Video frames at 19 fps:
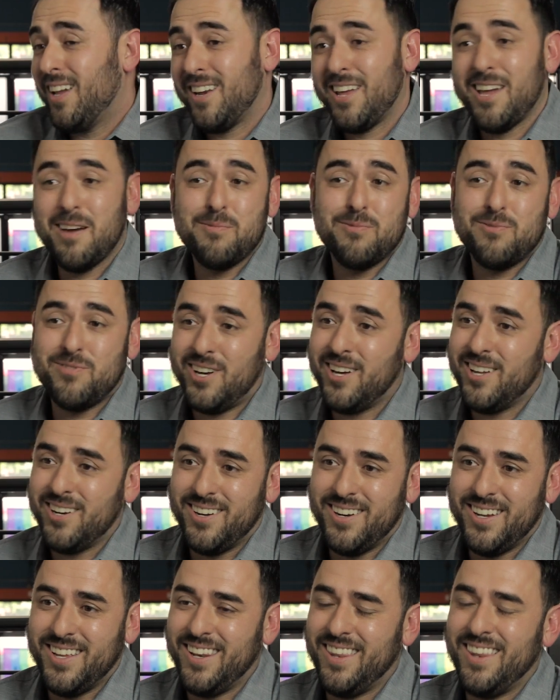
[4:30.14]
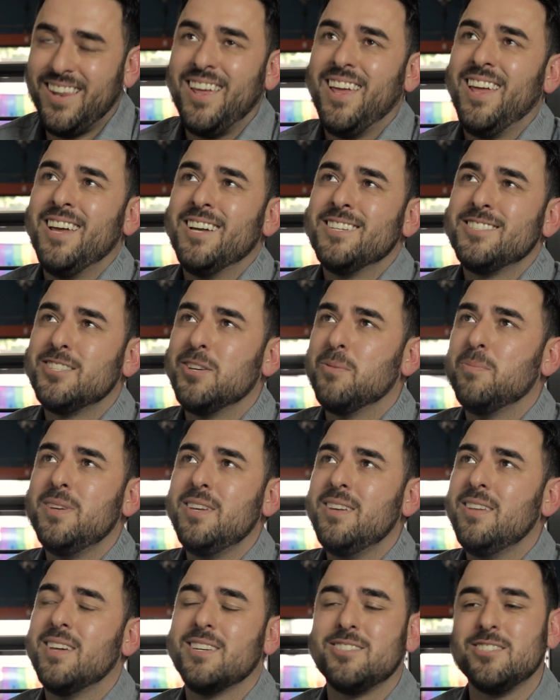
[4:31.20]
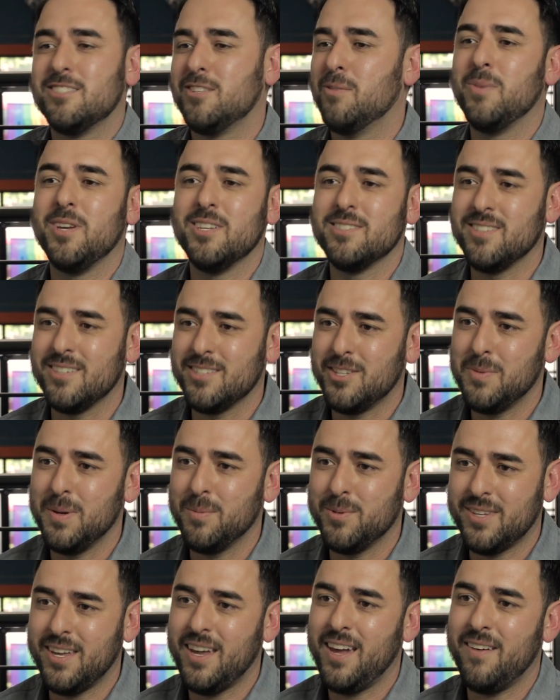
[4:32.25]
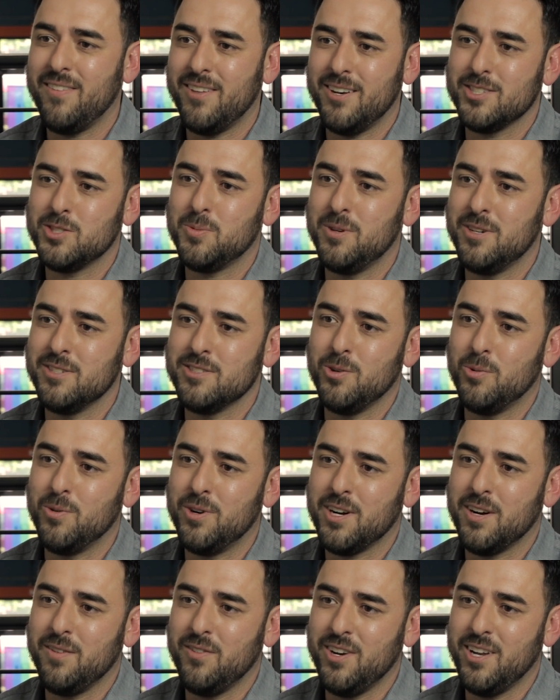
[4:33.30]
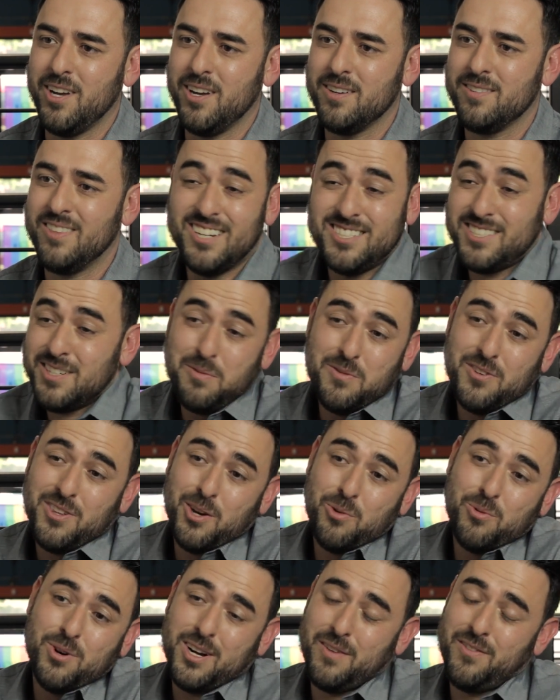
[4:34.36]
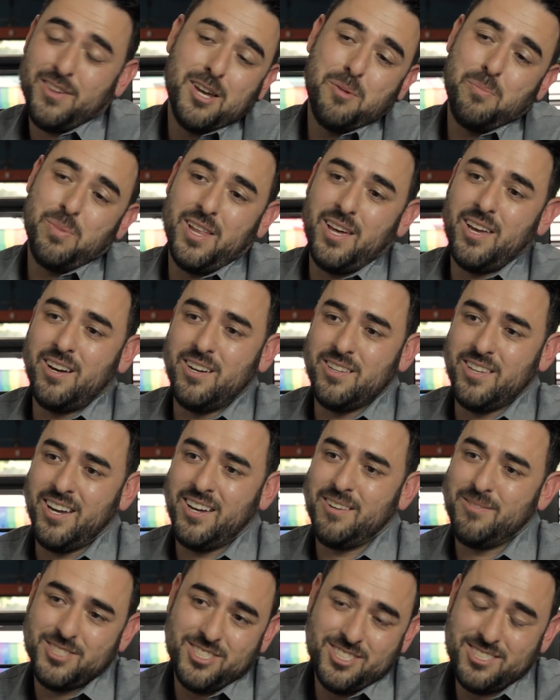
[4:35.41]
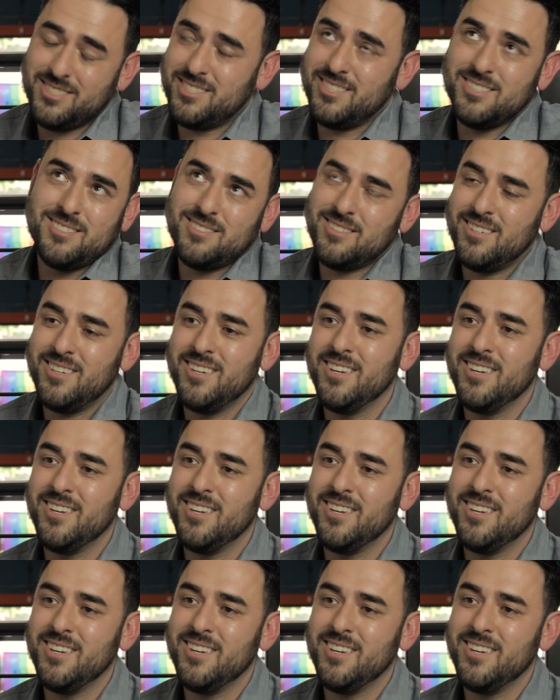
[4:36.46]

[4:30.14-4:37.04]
and have fun. And to me, that's just amazing, to be able to have that experience at work every day. That doesn't even feel like work. I feel like I'm playing all day, which is just